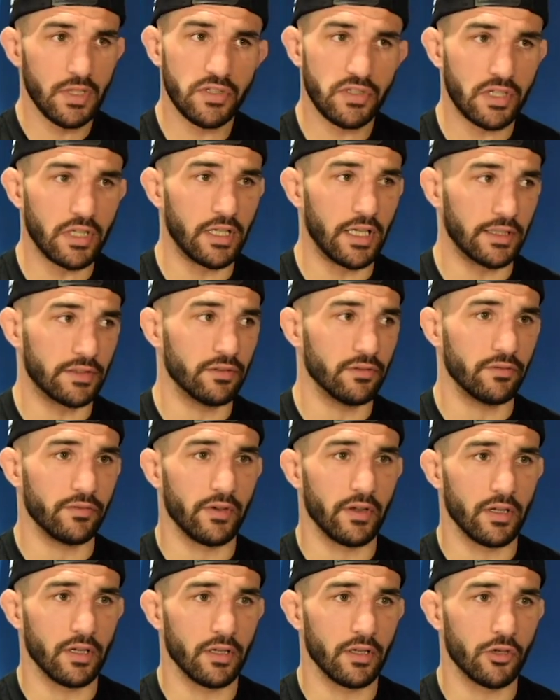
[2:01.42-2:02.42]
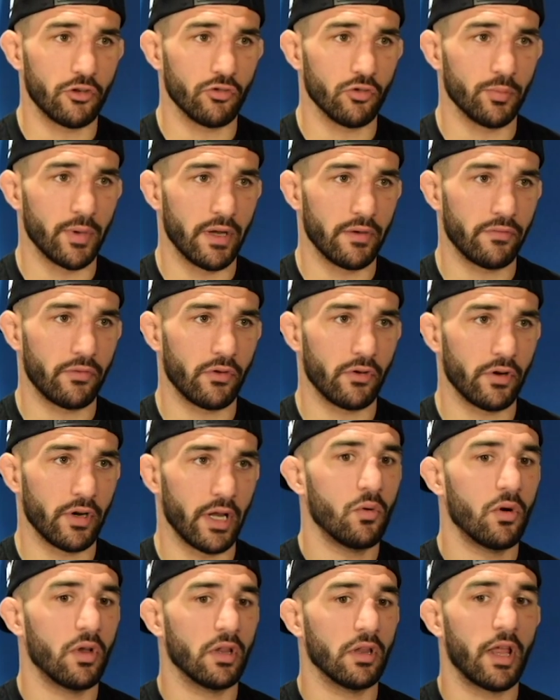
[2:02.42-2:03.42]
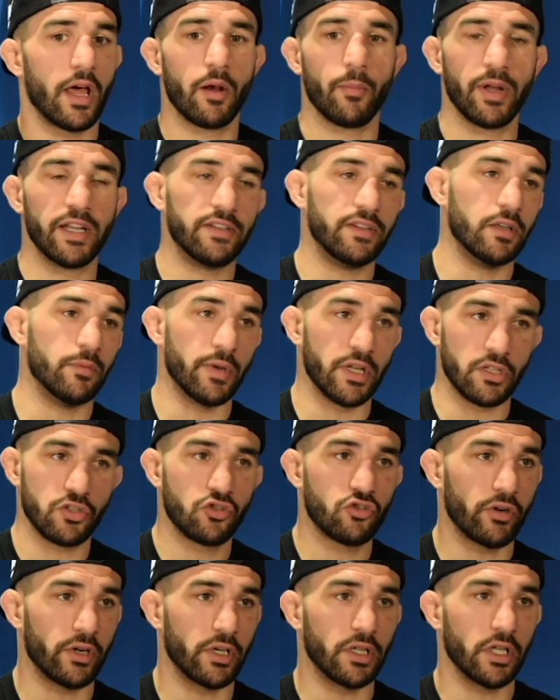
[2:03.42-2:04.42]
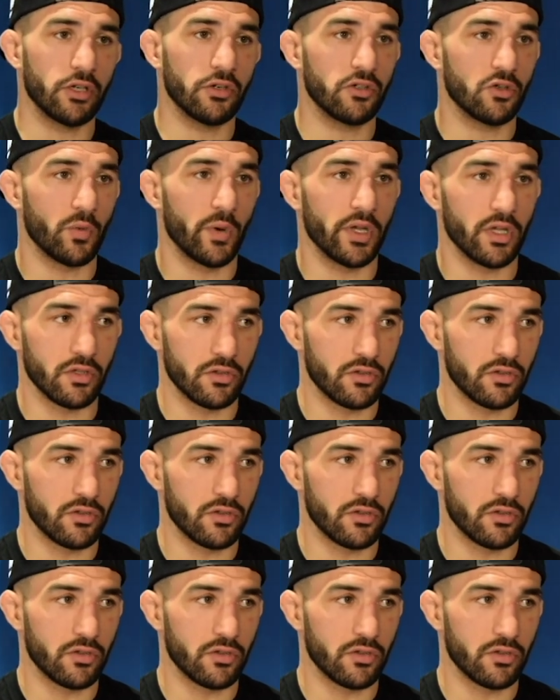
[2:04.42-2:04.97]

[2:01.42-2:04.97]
it's a collective uh, group effort. A lot of my teammates train there as well.